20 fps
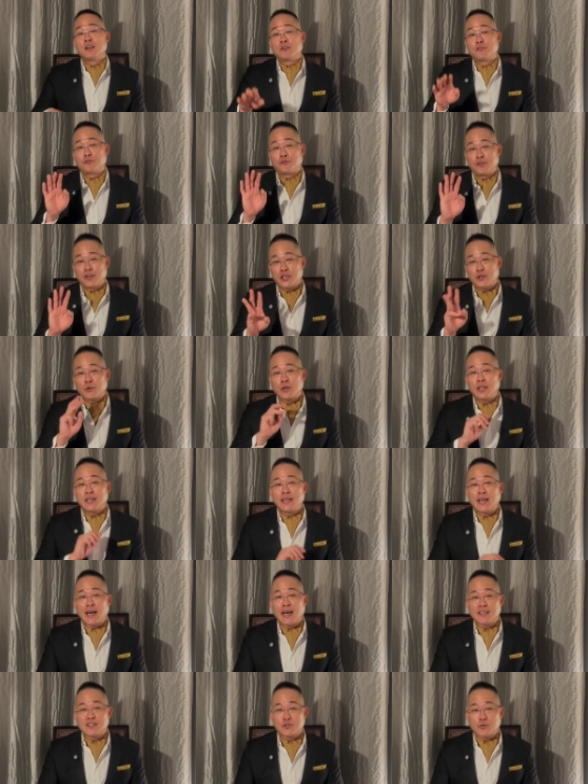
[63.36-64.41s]
Frequently
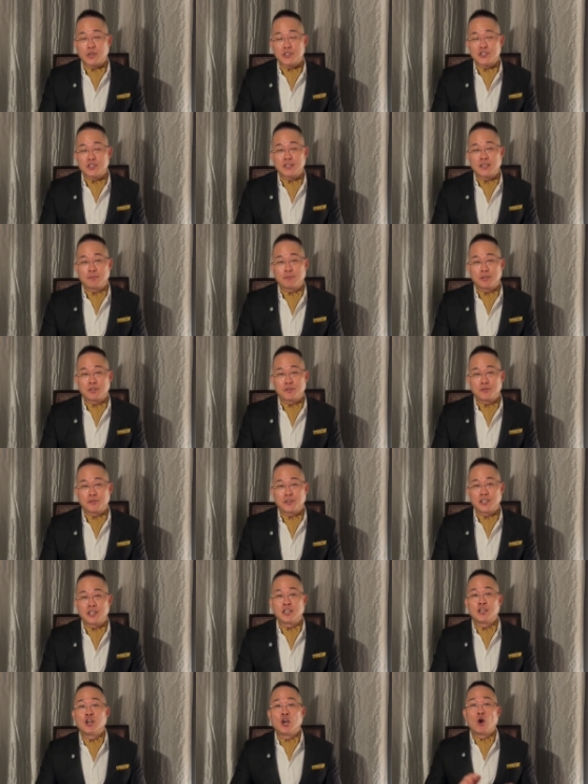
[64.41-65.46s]
asked question number
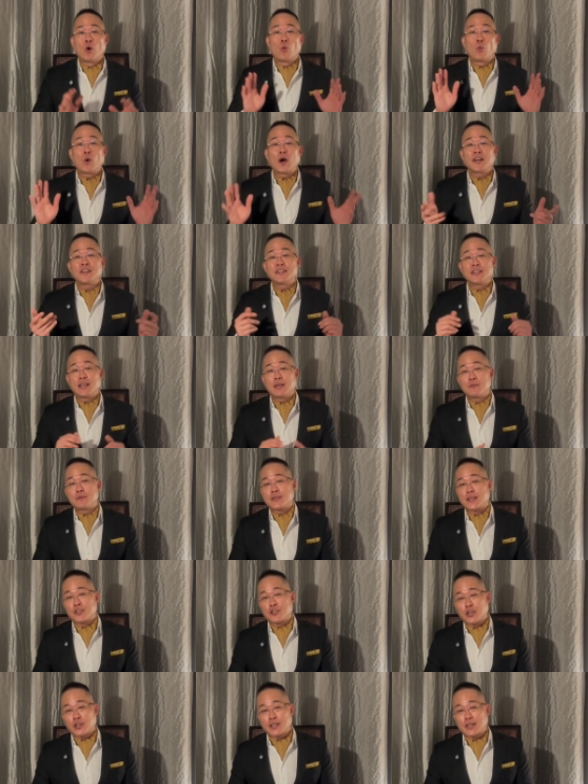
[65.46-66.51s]
three What names
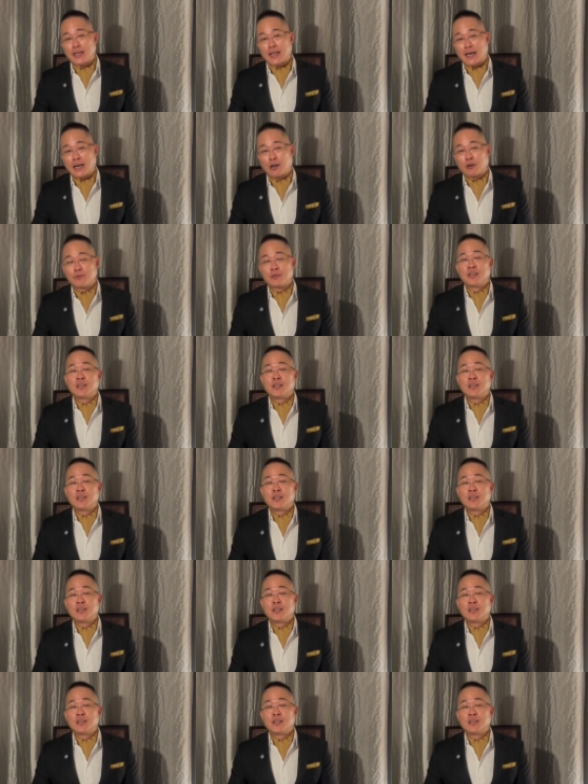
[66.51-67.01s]
are not allowed?